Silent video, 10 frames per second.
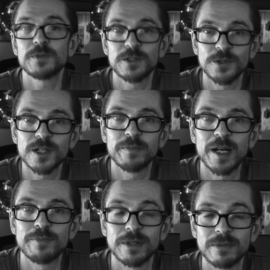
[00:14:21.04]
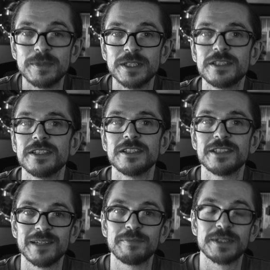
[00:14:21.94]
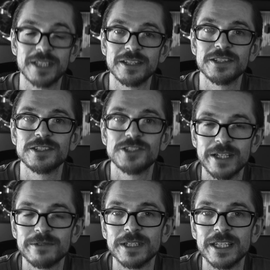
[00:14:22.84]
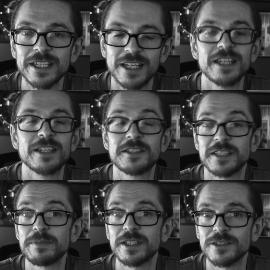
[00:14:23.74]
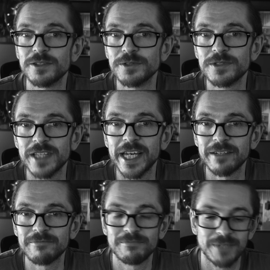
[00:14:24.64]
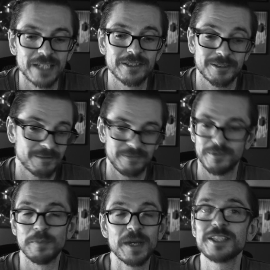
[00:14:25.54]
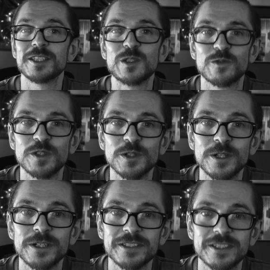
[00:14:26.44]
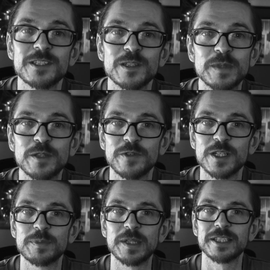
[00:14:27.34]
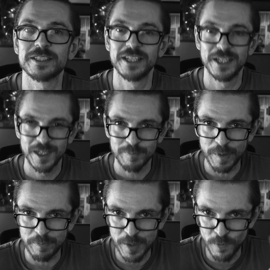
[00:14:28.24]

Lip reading: we talk about probabilities in percentages generally, it is tempting to use that as the basis for your system in the first place. But be